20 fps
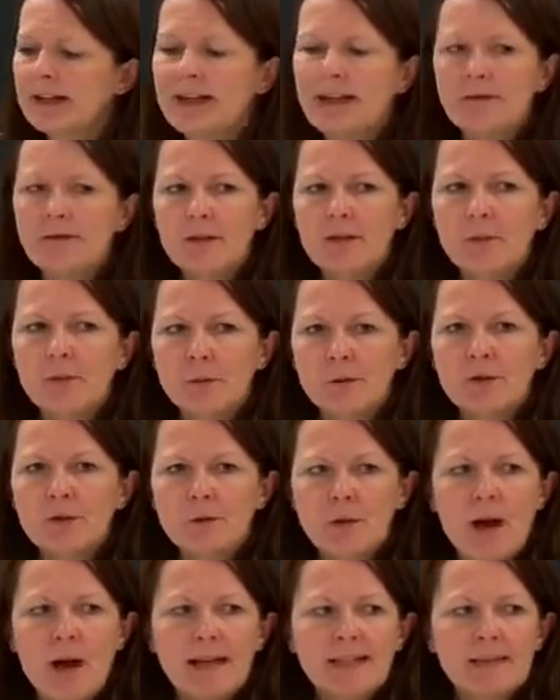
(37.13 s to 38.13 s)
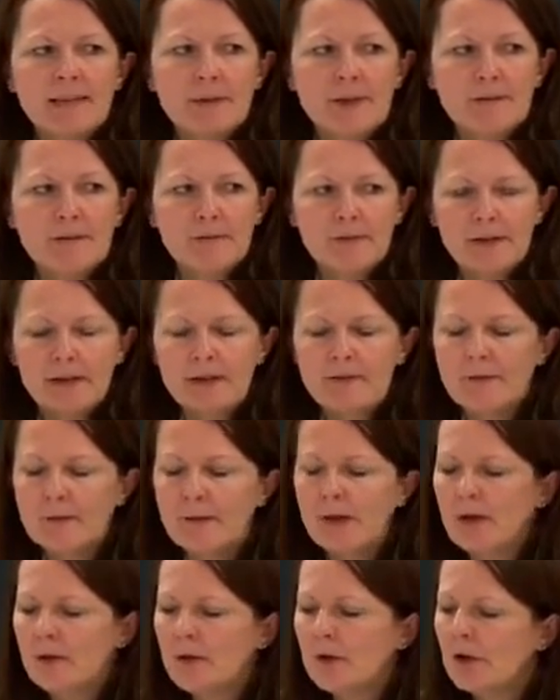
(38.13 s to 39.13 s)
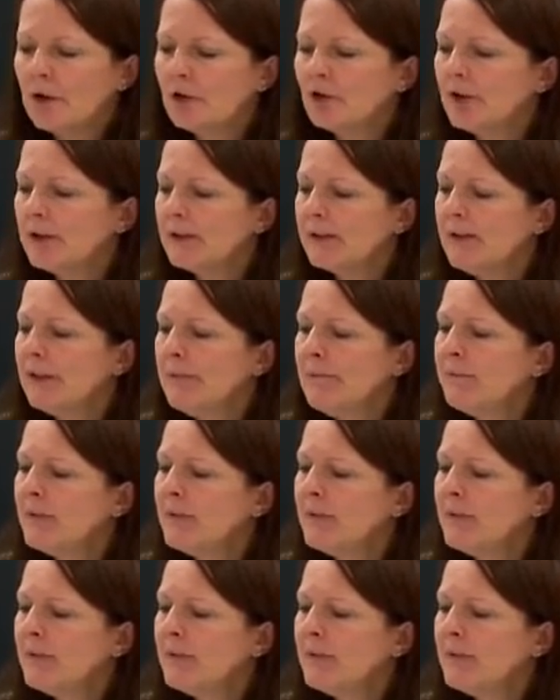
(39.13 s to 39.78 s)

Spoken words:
even a woman's right to be free from coercion,